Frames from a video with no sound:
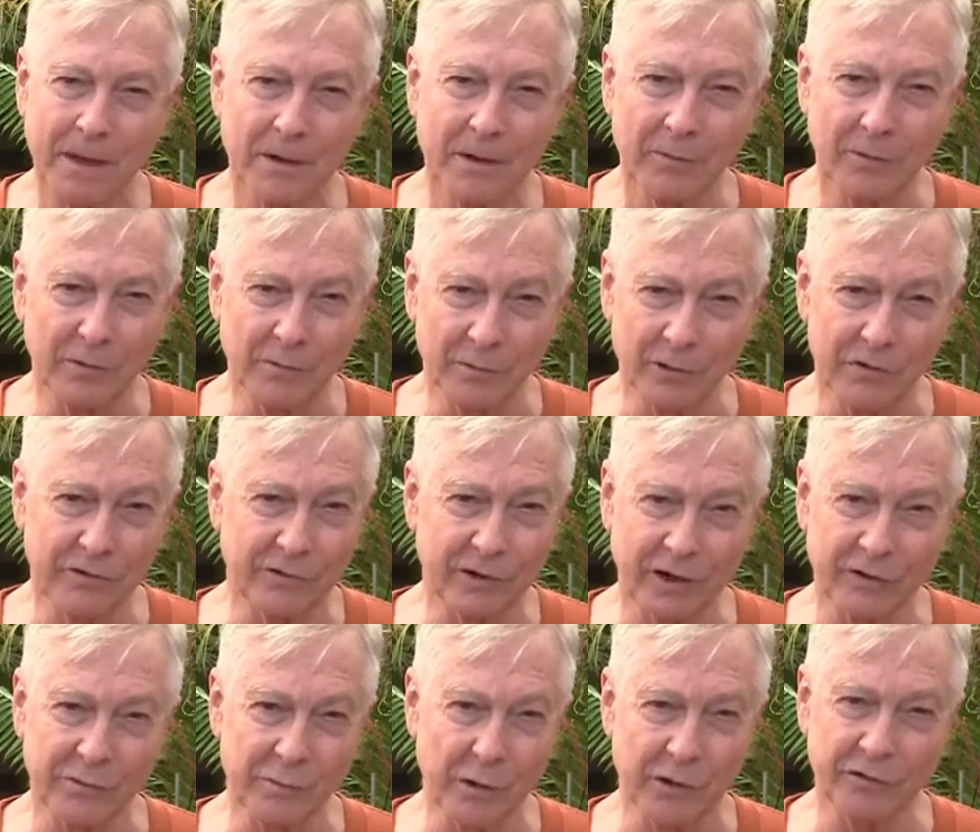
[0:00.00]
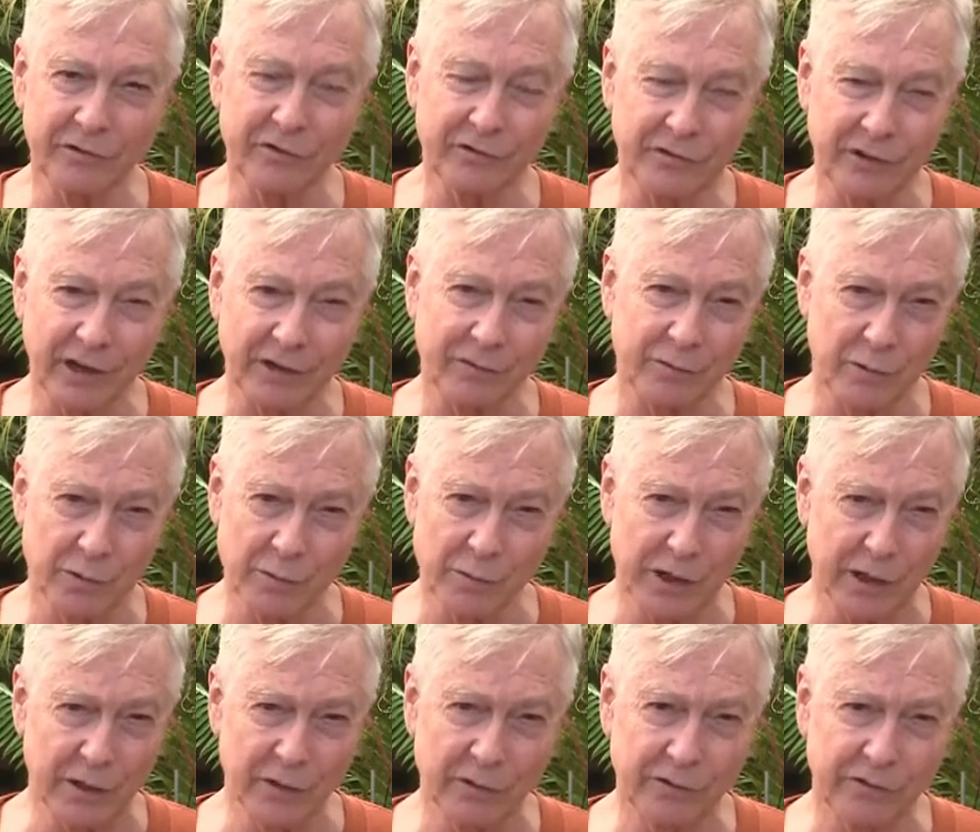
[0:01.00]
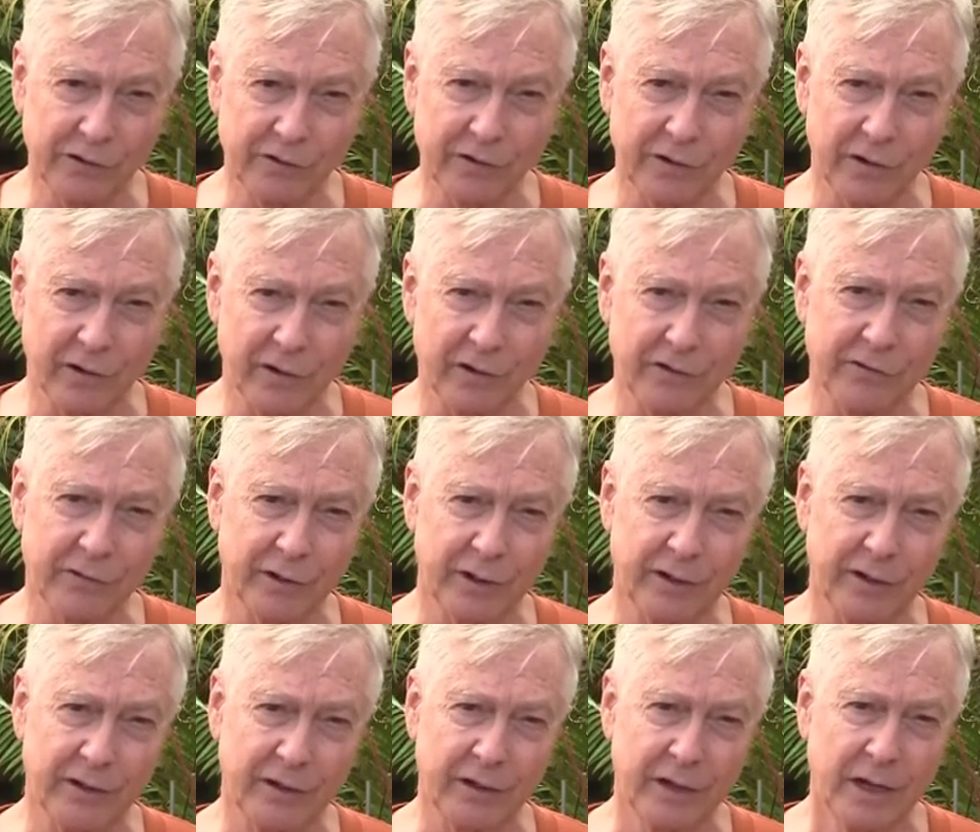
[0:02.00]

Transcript: Reverse osmosis, that's what we use at the nursery.